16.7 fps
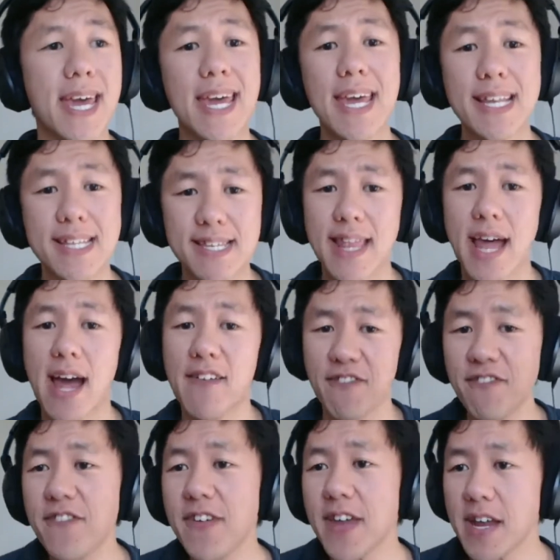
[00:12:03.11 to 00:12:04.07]
it's that
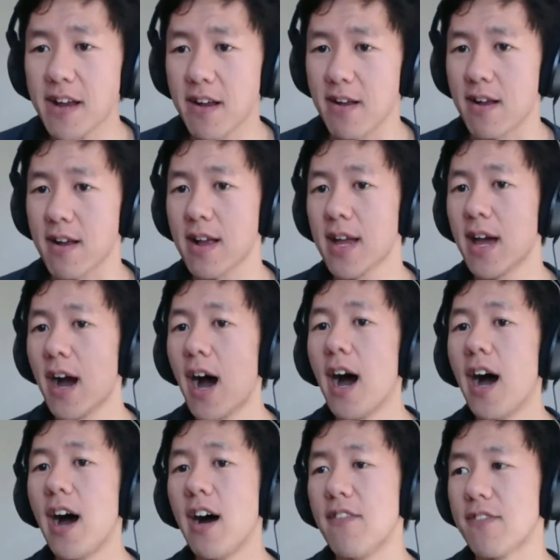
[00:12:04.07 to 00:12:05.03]
fear
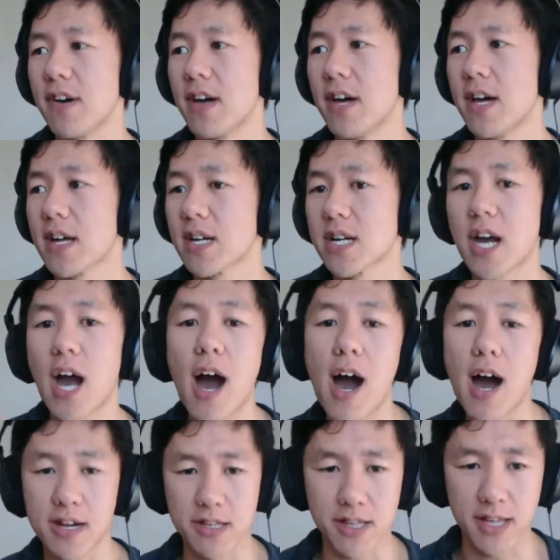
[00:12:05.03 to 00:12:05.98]
of
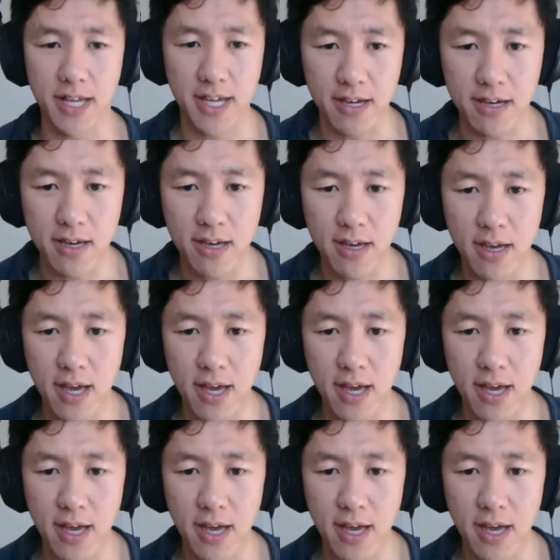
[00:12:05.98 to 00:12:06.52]
coddling